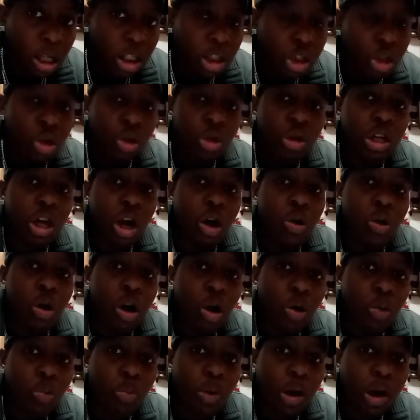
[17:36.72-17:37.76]
Do your
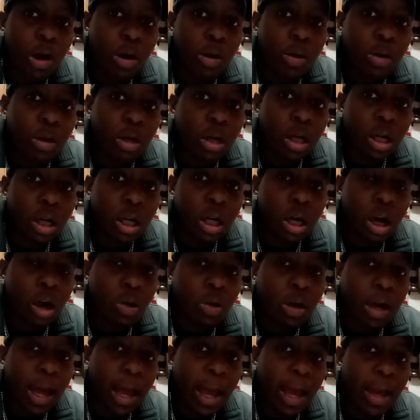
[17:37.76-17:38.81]
homework,
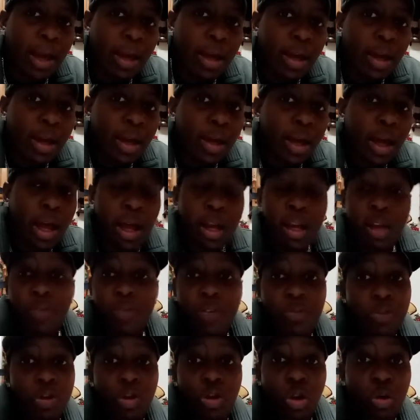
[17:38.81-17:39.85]
okay? And
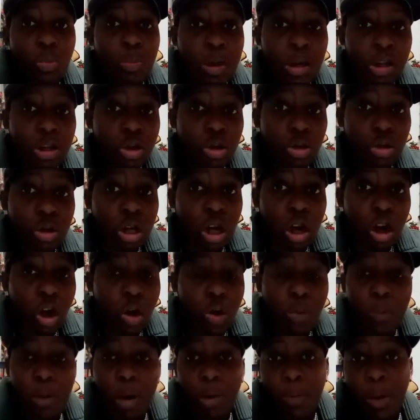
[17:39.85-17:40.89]
even if you don't want to do your
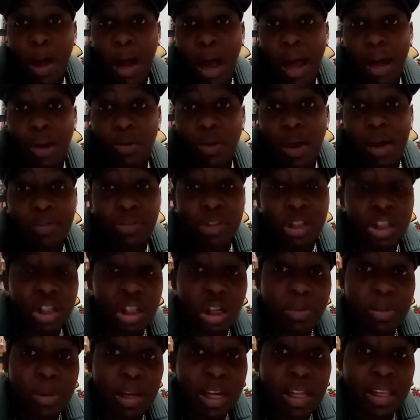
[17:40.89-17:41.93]
homework, well, I don't have to
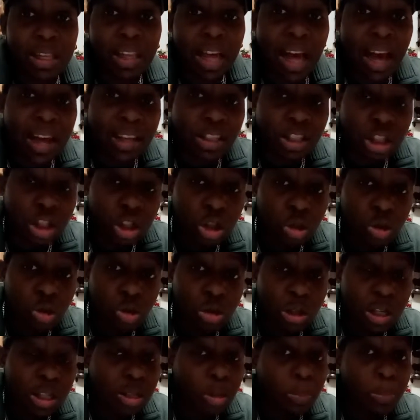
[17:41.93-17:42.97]
sit up here and lie to
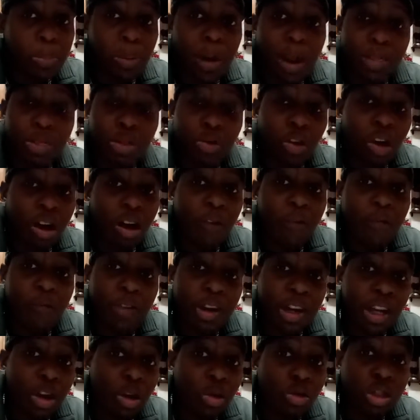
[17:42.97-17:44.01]
you. There's a plethora of
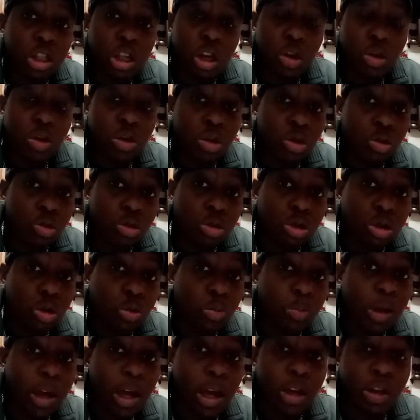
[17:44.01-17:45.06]
videos here on
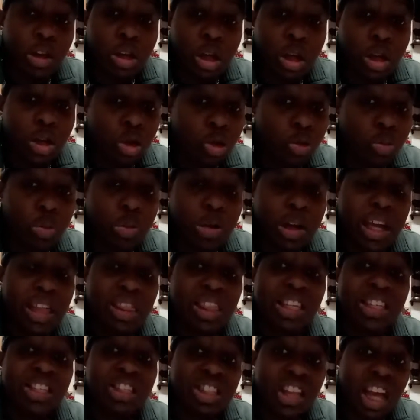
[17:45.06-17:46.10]
YouTube where you will hear
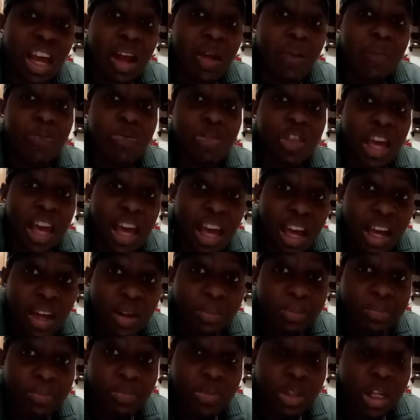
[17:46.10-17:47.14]
the same
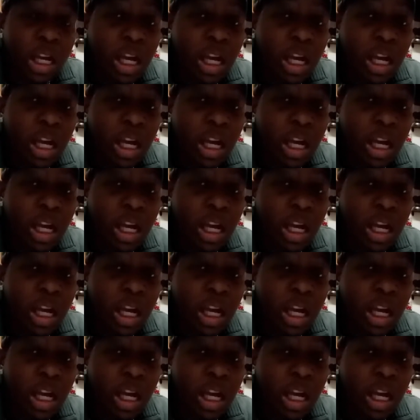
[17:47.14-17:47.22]
thing.